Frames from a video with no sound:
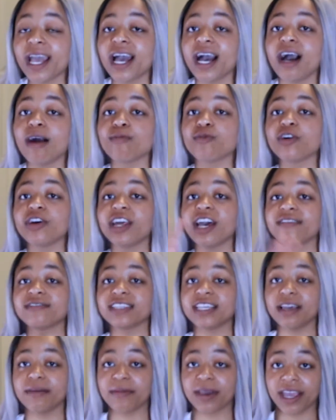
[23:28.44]
I'm gonna have to
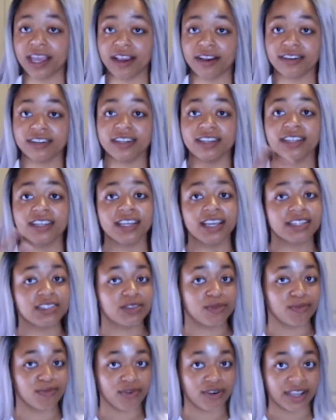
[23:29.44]
get my hair done and get
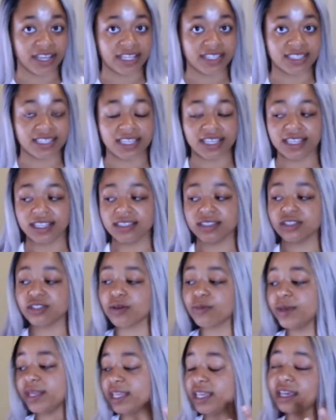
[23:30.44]
some braids in
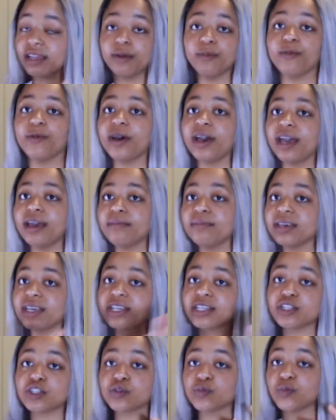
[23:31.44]
so we can get them wet
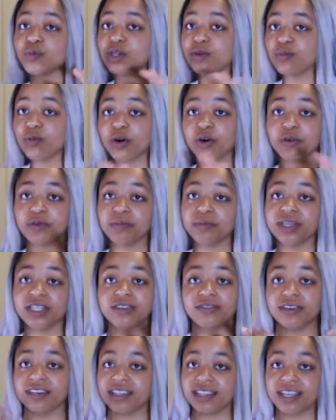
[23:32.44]
because we won't be
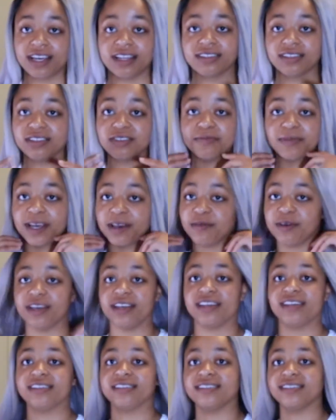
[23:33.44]
doing that to my
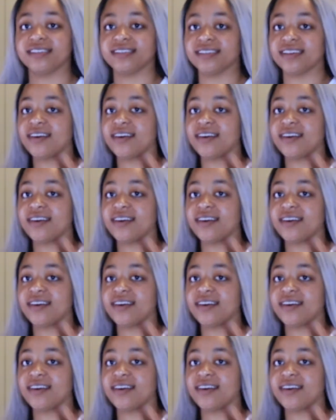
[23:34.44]
wigs.